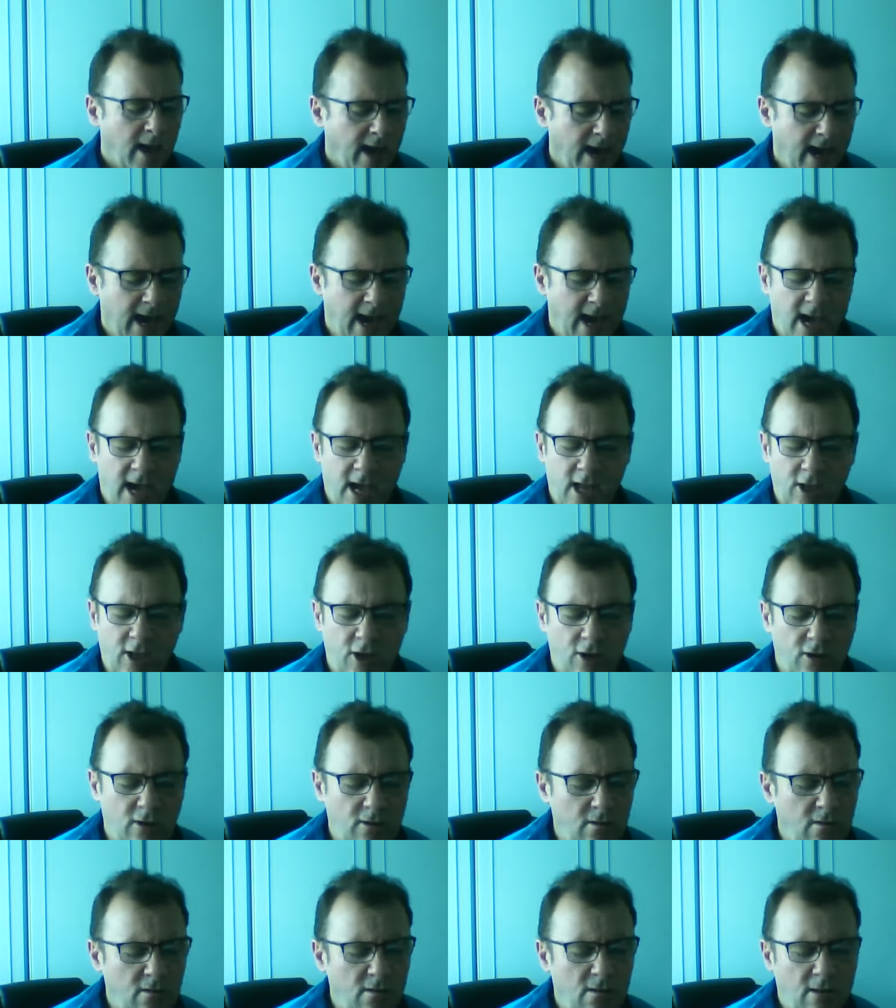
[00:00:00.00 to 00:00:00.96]
And
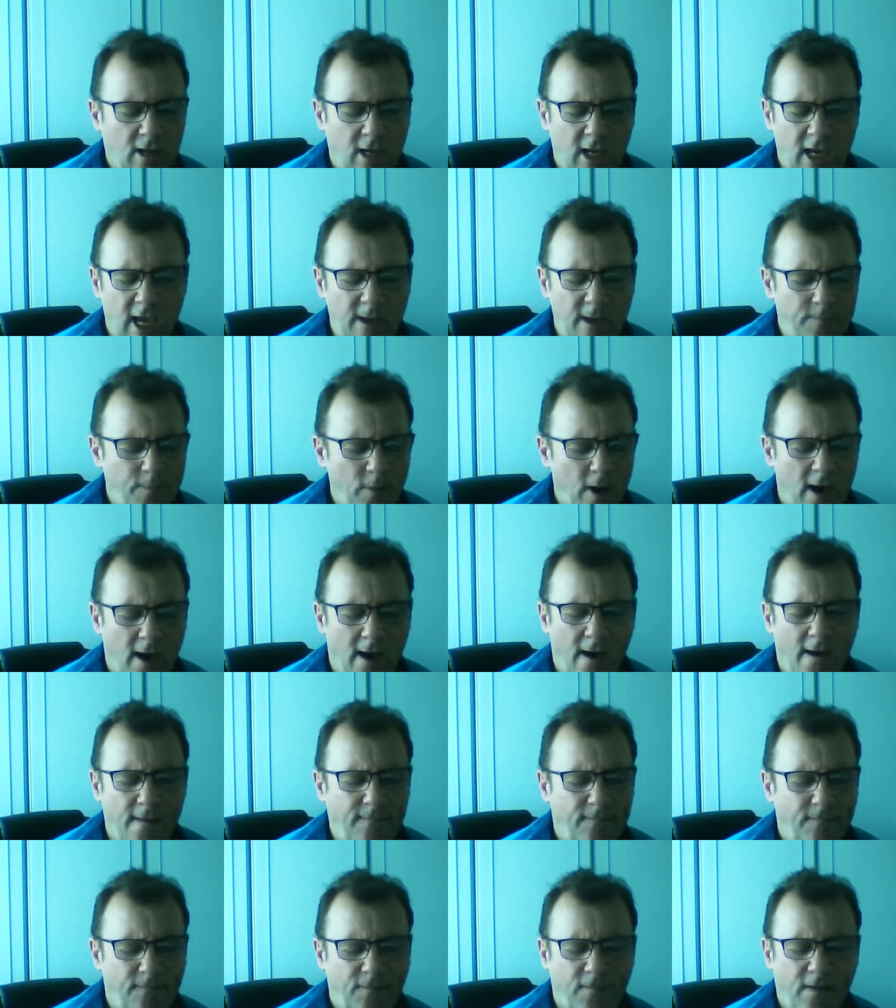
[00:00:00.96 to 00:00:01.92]
you keep
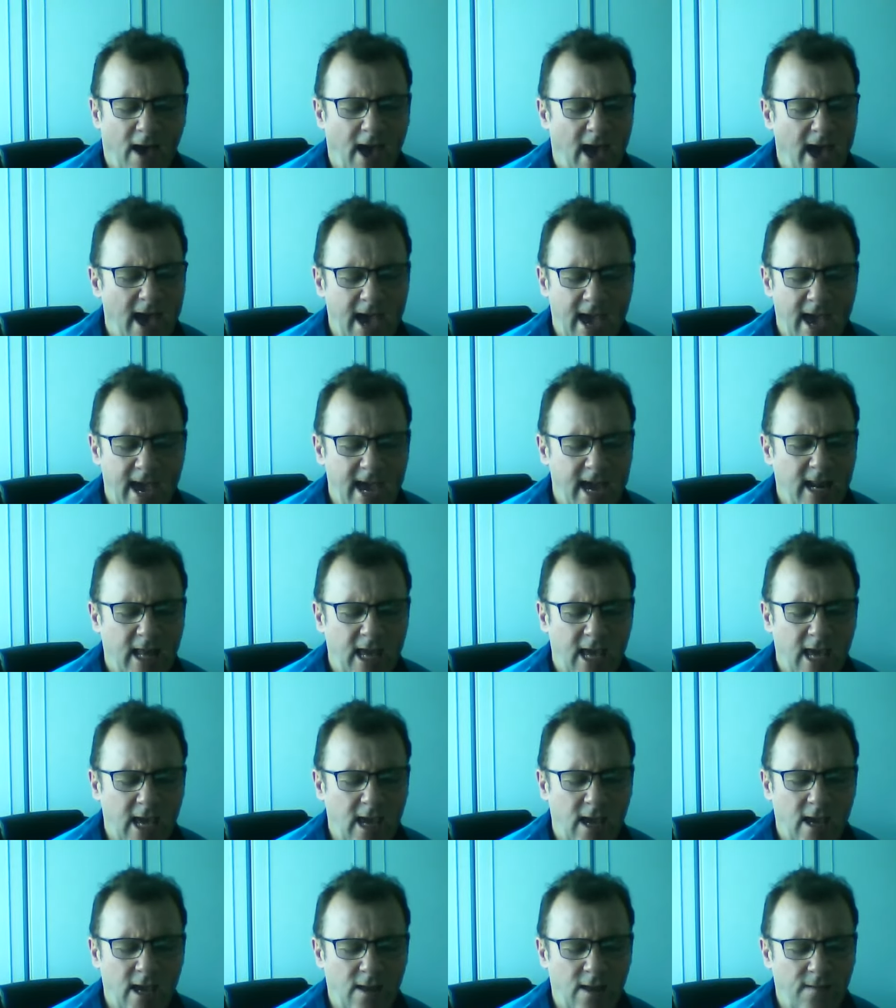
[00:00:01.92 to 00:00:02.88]
on
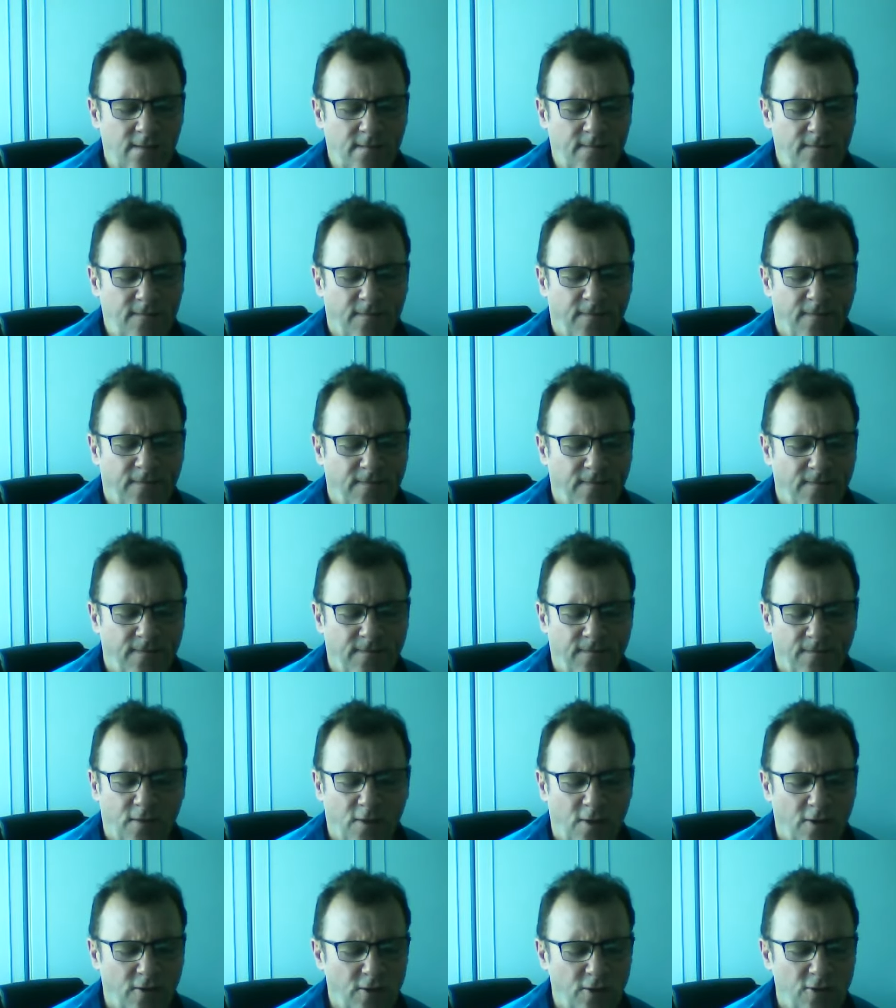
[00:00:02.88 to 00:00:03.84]
fighting
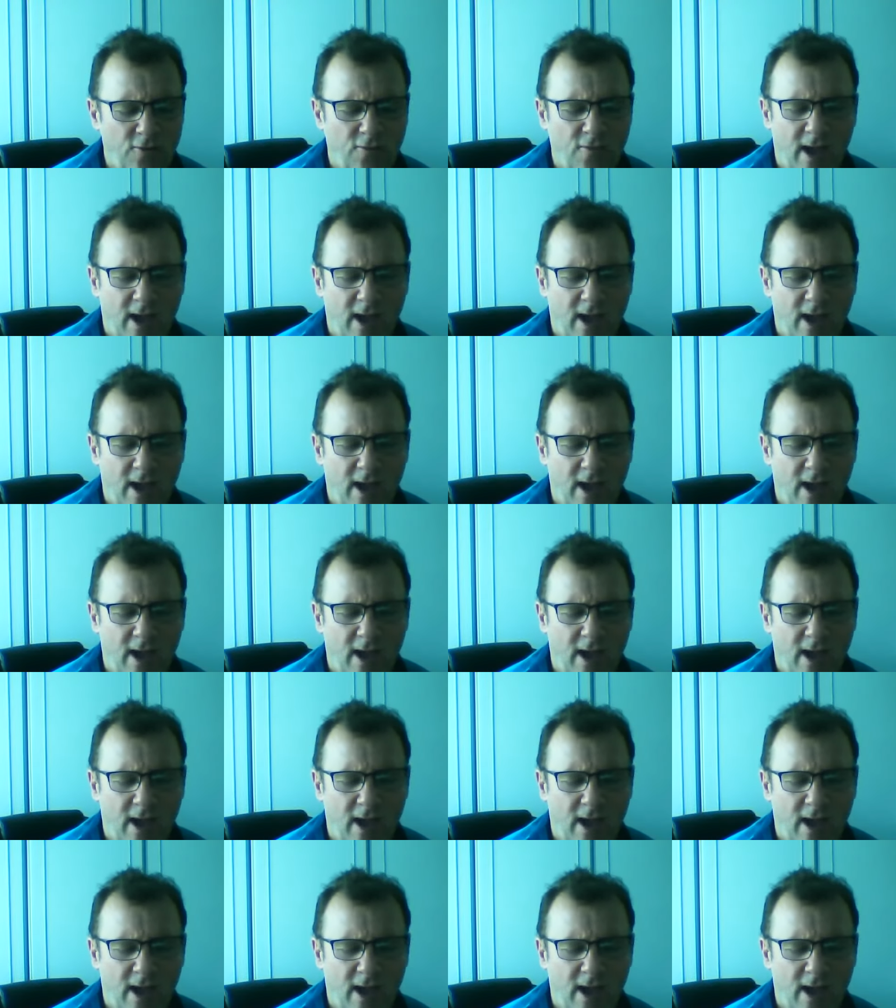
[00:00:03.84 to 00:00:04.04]
for the